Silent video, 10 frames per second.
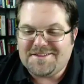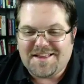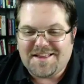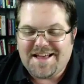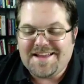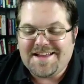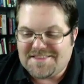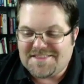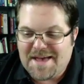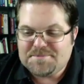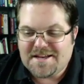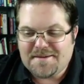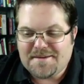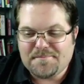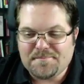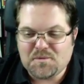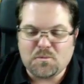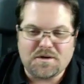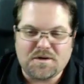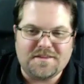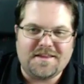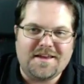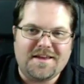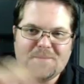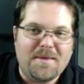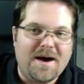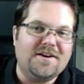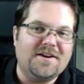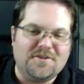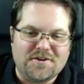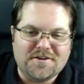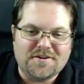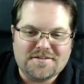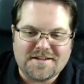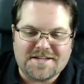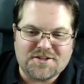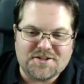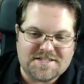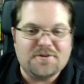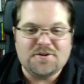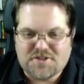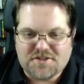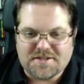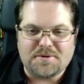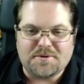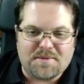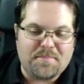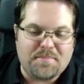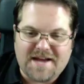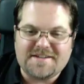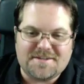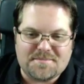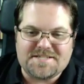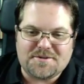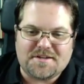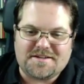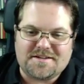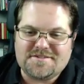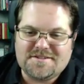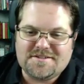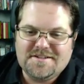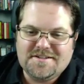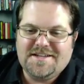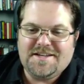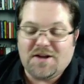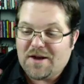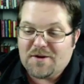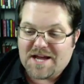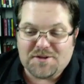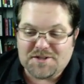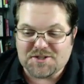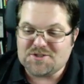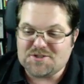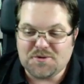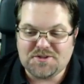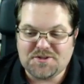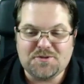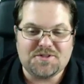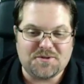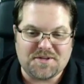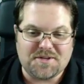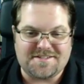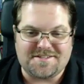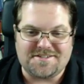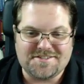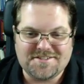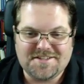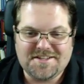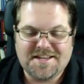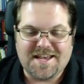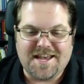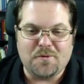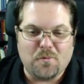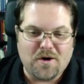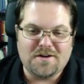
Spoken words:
a laptop with a monitor that I took down to Chile with me. I packed it in my suitcase. I only took two suitcases. And one